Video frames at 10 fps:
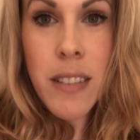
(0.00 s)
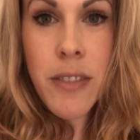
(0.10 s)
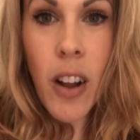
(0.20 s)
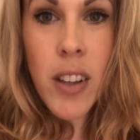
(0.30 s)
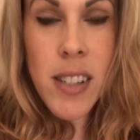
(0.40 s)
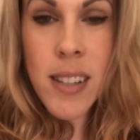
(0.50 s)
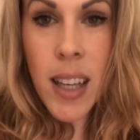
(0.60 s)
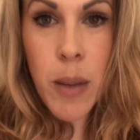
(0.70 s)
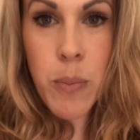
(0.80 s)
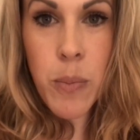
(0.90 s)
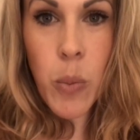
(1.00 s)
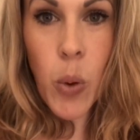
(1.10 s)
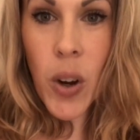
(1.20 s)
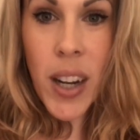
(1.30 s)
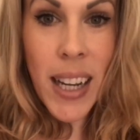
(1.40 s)
fall asleep
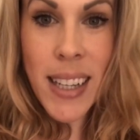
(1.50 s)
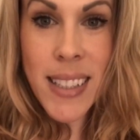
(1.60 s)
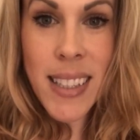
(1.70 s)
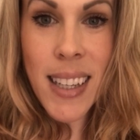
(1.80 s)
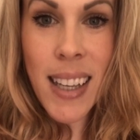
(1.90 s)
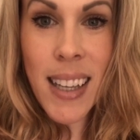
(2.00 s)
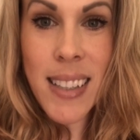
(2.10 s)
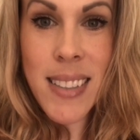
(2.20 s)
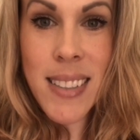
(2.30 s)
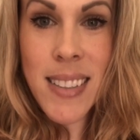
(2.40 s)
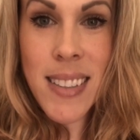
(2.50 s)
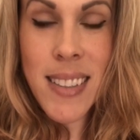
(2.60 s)
worrying and